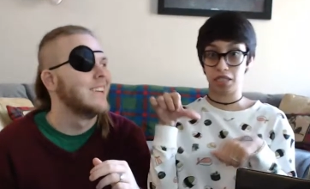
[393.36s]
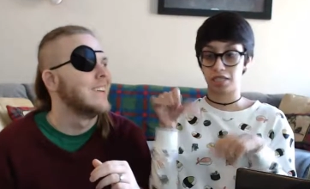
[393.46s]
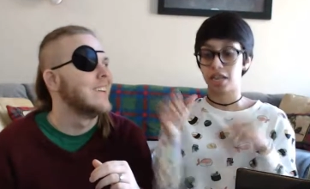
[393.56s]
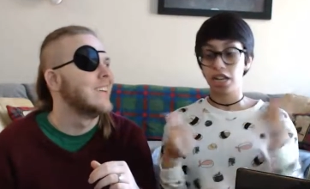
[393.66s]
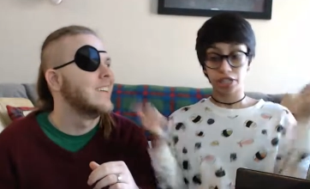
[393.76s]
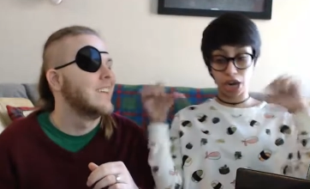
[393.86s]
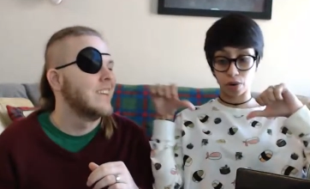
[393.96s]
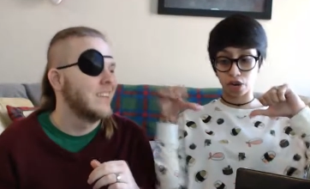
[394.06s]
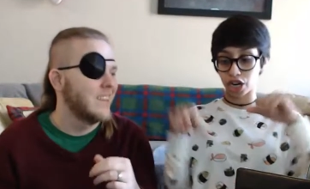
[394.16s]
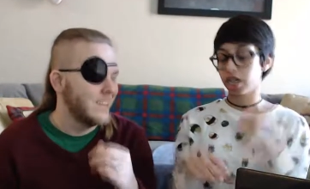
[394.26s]

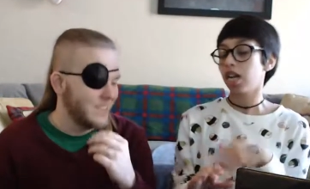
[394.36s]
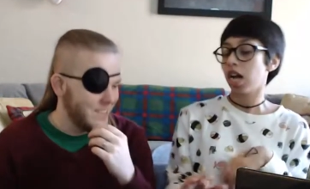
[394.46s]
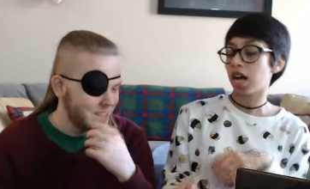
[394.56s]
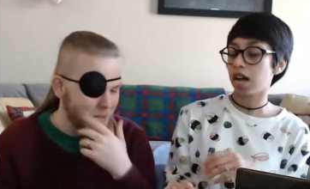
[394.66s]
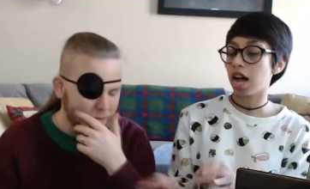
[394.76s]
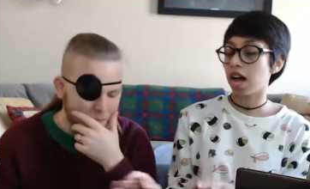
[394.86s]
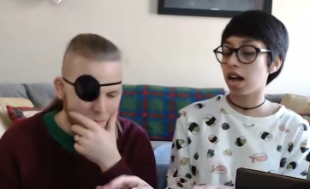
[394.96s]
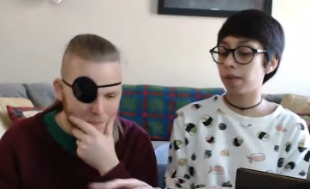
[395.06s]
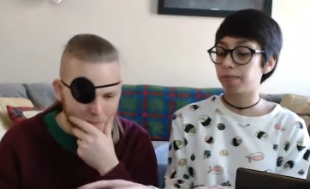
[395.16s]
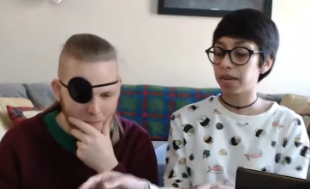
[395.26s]
Speaker 1: Downer.
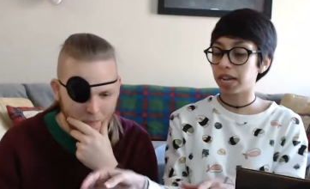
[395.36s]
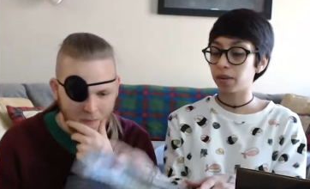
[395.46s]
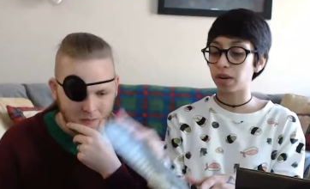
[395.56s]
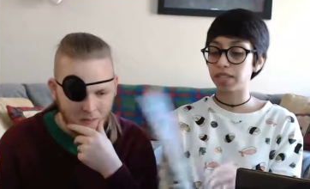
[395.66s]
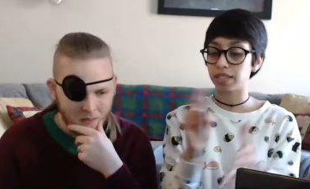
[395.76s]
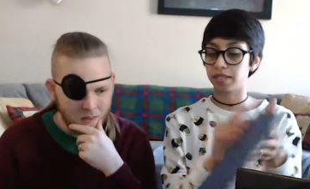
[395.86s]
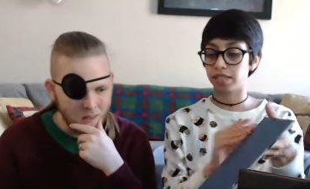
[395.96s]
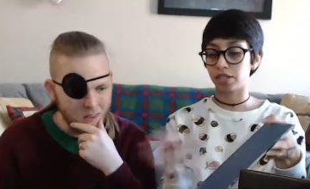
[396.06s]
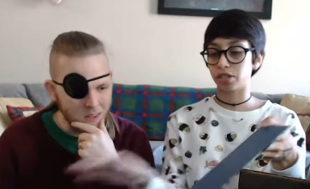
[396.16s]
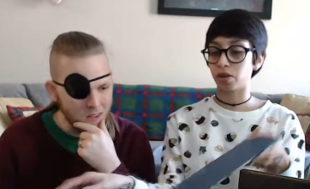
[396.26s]
Uh, but anyways, let's
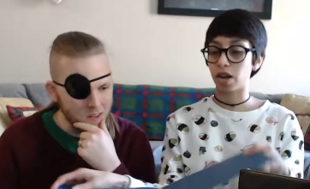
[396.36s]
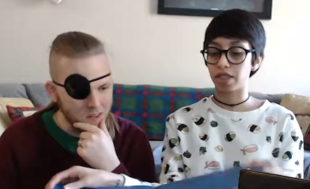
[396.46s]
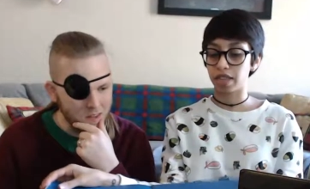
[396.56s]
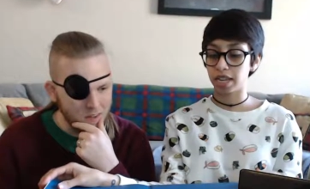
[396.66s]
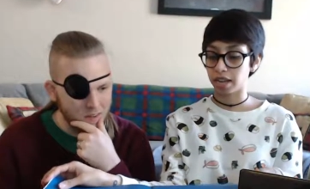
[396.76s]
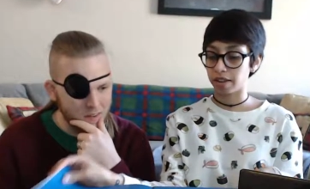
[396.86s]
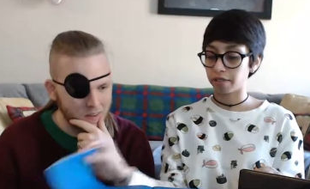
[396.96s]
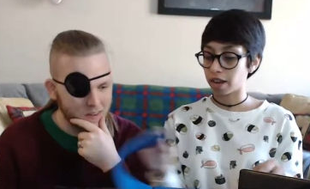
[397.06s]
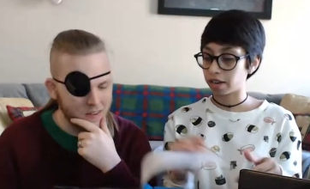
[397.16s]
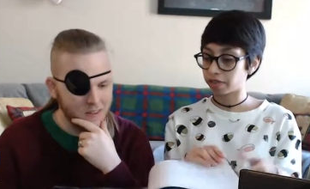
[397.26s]
see. So I think I
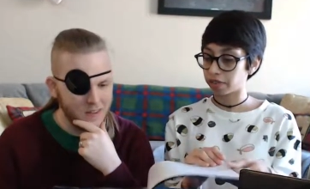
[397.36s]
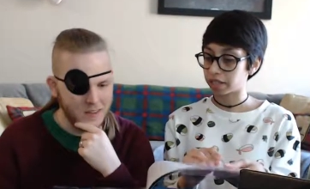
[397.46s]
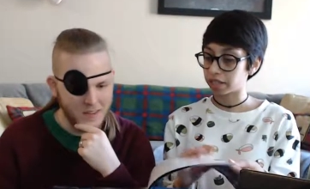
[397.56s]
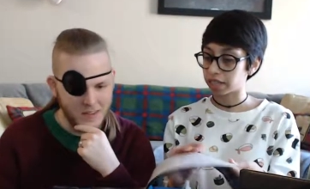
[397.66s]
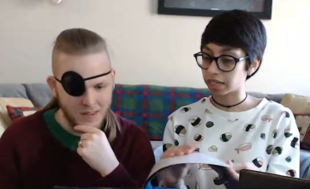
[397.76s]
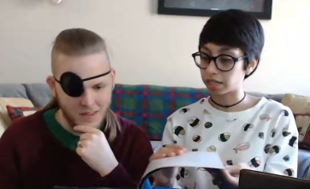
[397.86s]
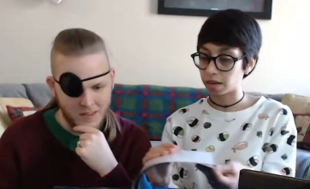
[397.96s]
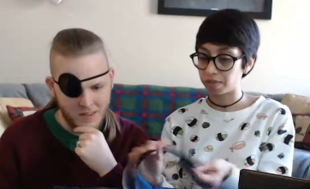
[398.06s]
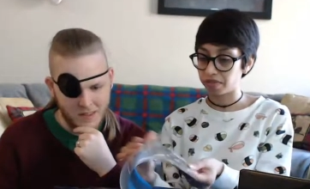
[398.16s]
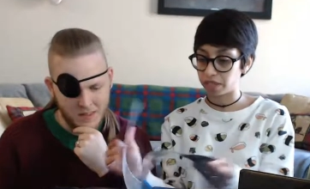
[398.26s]
kind of recognize
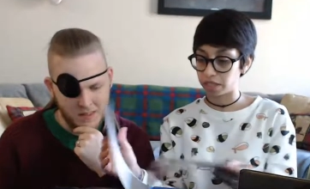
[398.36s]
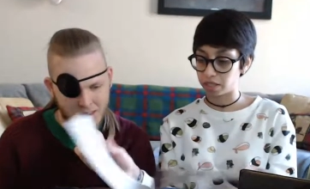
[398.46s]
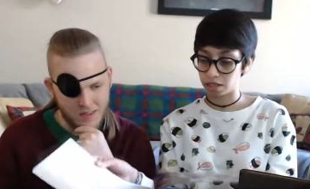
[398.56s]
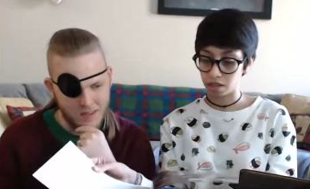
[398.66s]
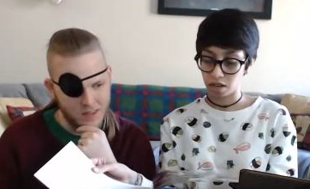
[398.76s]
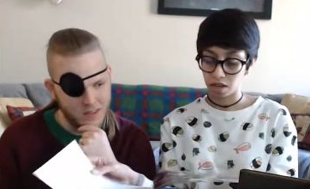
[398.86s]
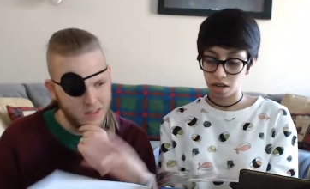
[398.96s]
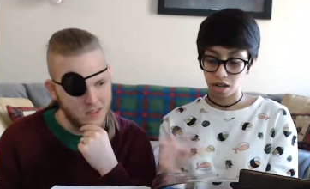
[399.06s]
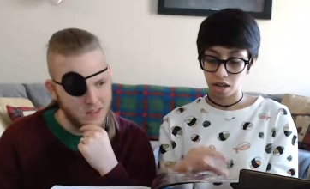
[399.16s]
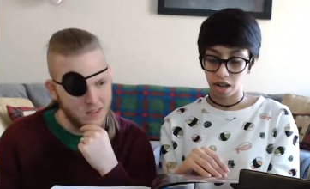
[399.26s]
some of these.
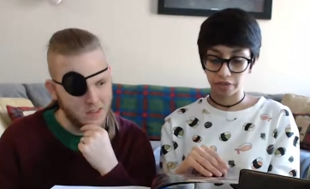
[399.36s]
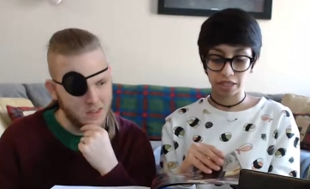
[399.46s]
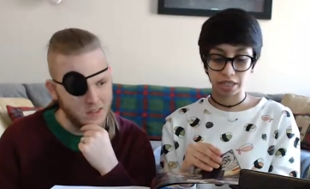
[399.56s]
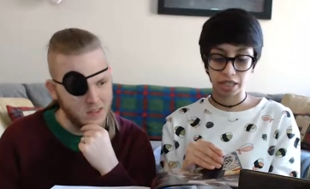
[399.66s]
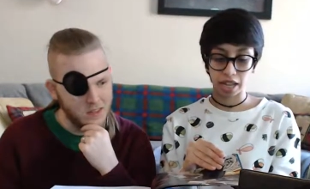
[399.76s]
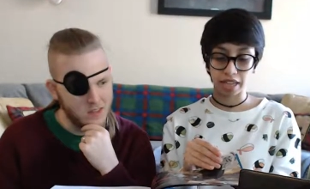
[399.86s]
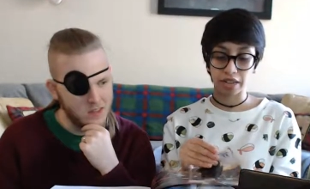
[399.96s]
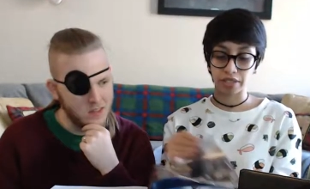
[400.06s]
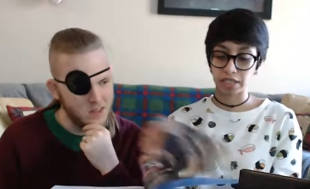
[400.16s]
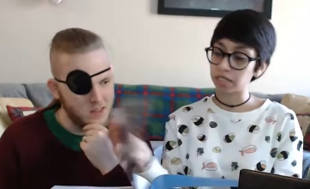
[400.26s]
I've seen, I think
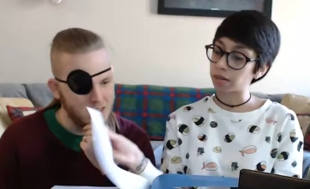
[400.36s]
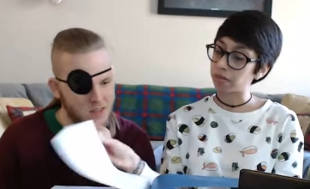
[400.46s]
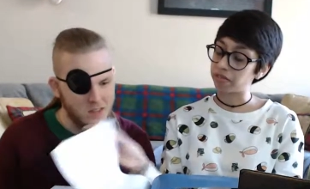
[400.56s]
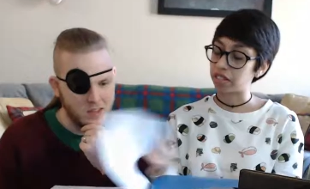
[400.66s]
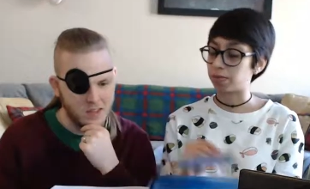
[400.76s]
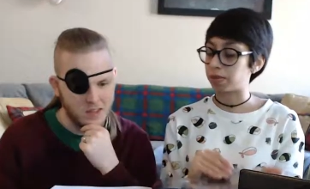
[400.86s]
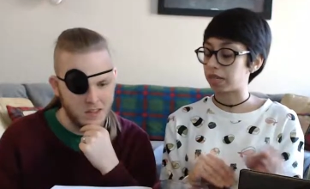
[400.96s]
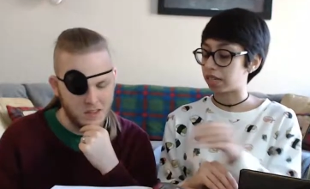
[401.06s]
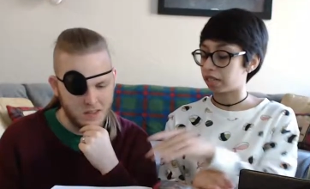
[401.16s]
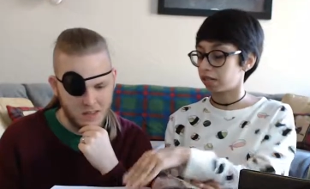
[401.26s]
I've seen some of these
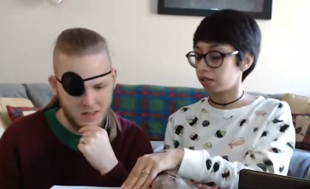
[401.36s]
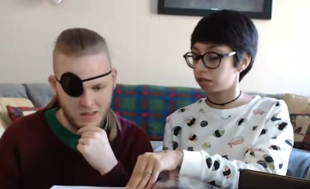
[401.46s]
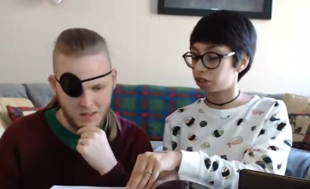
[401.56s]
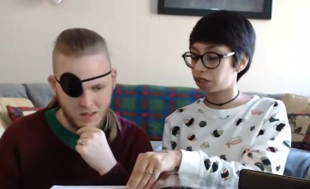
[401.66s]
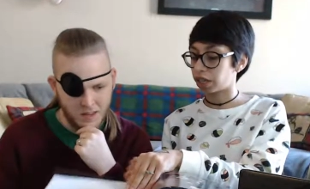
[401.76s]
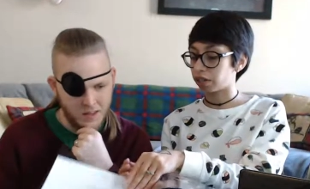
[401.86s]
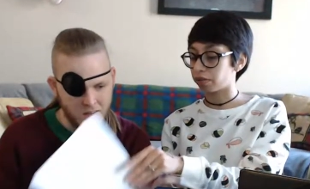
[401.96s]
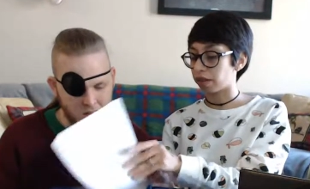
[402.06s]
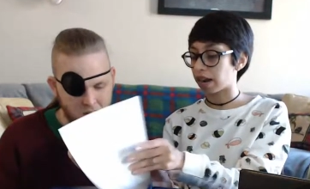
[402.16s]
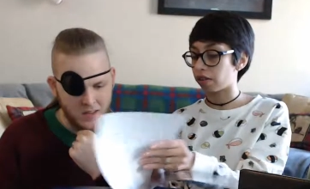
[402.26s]
being shared
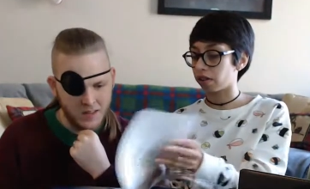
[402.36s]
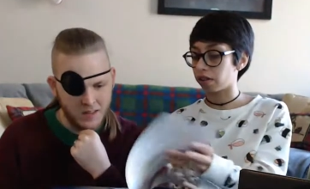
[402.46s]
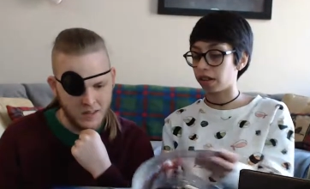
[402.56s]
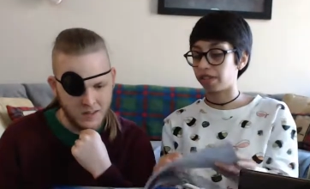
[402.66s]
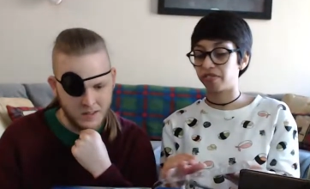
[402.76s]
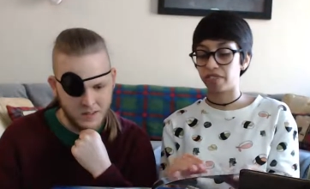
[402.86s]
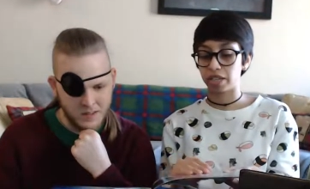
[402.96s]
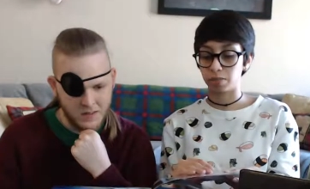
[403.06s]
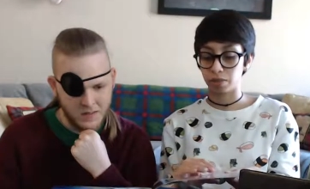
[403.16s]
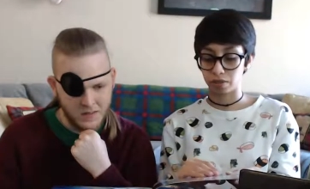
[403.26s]
around on like
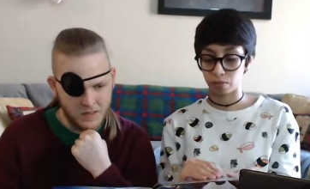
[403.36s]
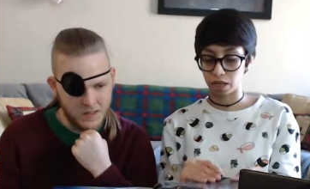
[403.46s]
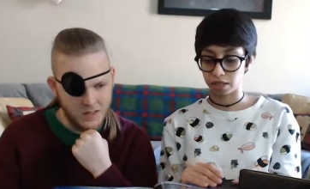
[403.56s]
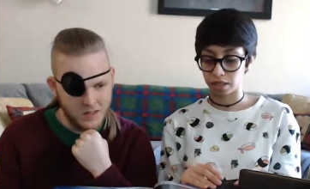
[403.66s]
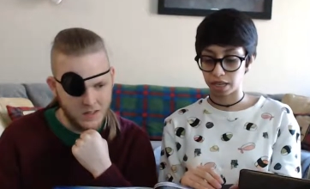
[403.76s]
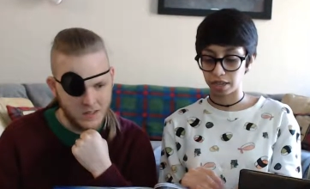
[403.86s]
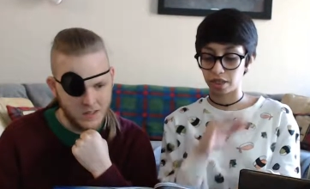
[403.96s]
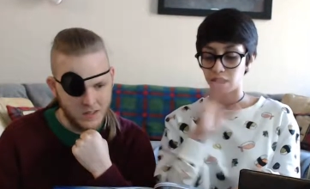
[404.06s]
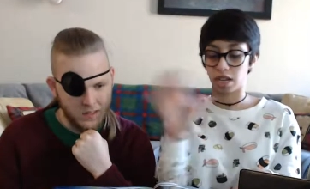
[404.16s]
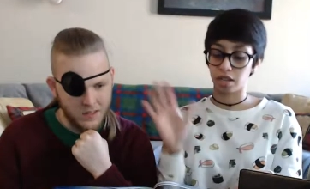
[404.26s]
Facebook when it's like a
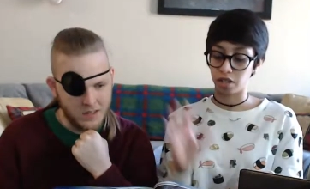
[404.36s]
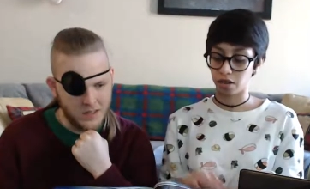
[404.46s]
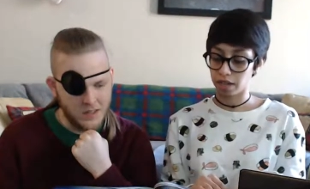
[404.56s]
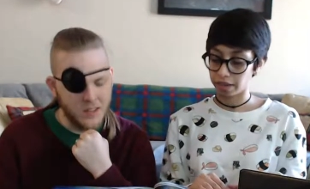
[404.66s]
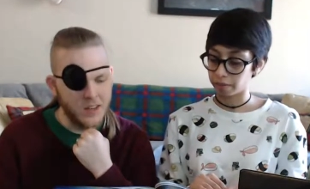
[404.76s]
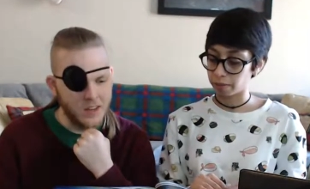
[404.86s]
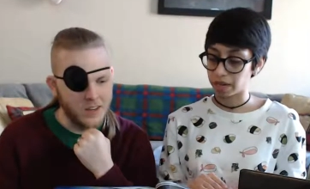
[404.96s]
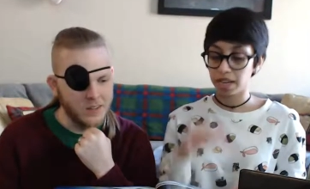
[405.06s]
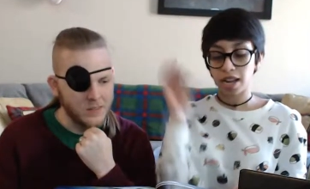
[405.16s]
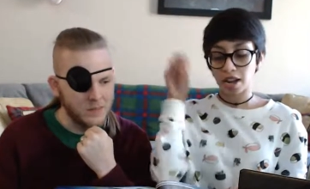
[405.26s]
thing, you know, like
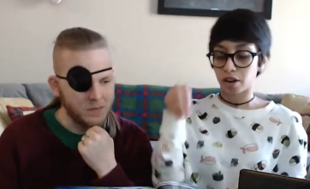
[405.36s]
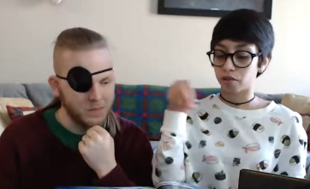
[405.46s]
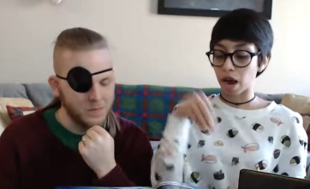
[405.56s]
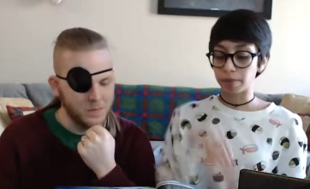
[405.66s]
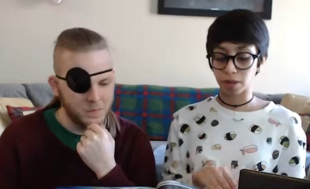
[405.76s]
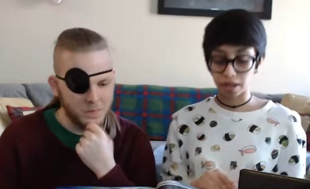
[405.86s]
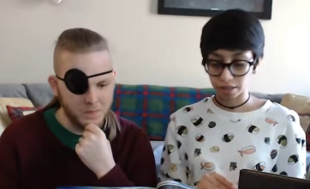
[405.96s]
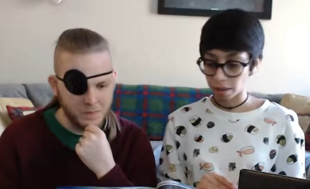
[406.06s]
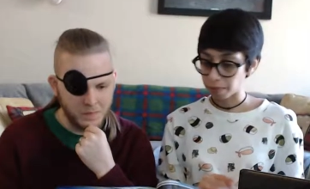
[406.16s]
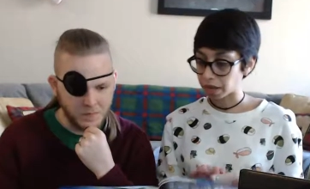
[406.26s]
everybody yeah. grabs onto
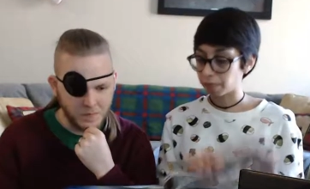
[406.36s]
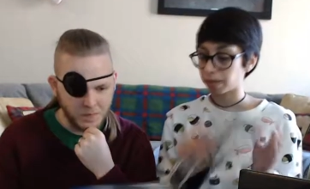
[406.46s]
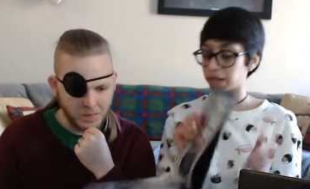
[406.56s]
something.